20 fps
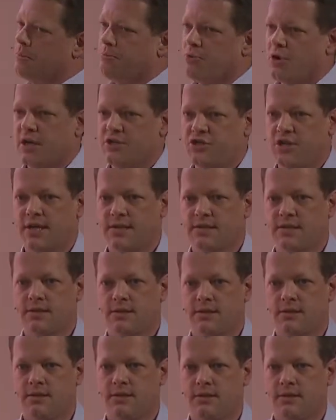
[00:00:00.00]
a project,
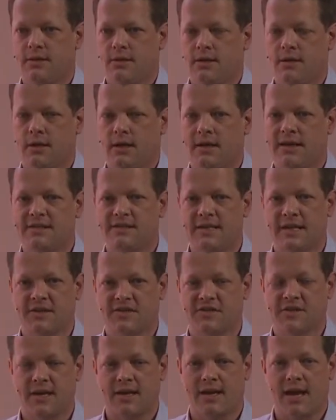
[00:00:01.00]
and a data
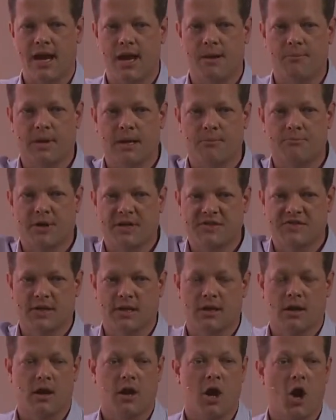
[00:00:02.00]
set name and
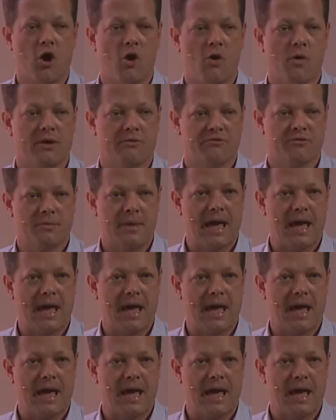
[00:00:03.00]
pressing go. And from